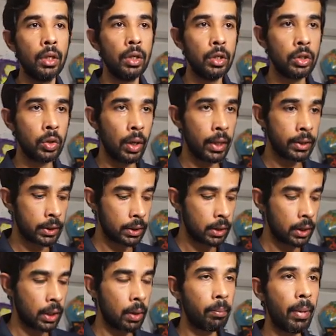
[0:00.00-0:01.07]
So let's
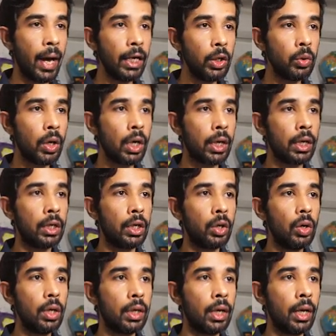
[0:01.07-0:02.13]
come back to our
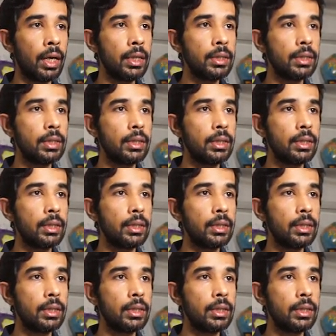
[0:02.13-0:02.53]
controller class